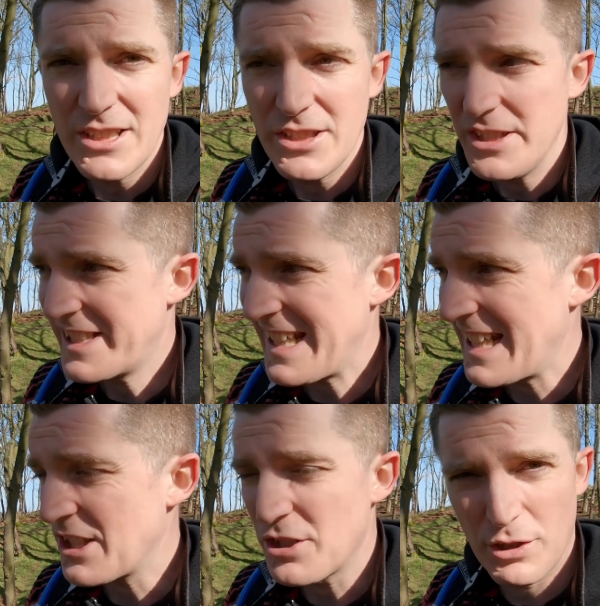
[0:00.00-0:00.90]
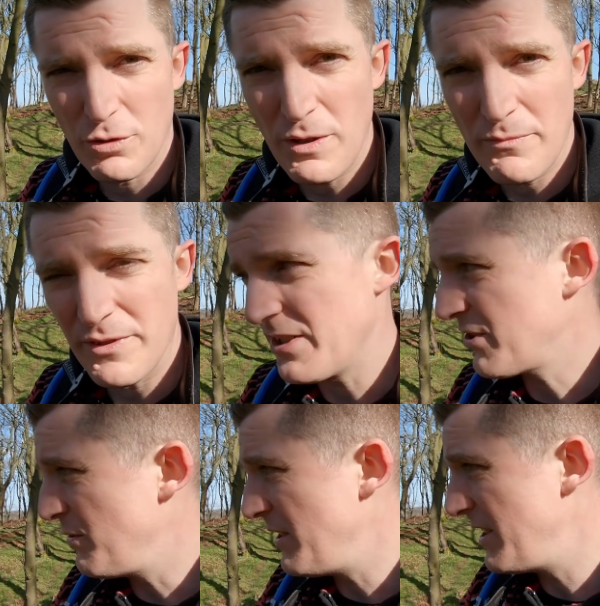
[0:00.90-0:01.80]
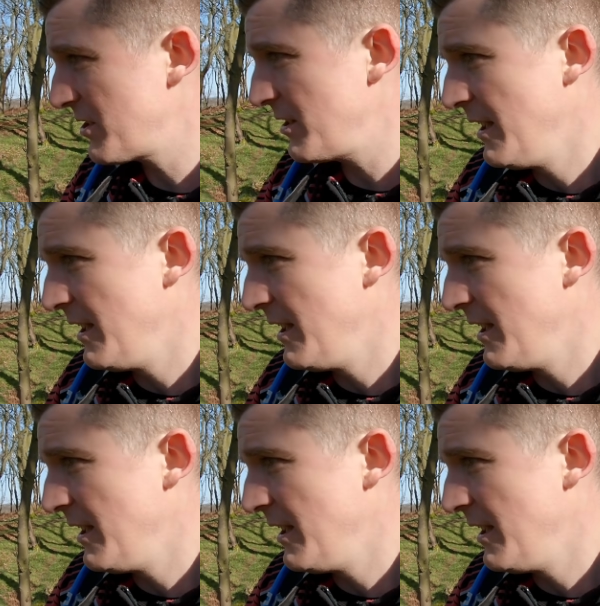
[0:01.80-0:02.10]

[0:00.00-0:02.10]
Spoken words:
you can't actually go around this, so it's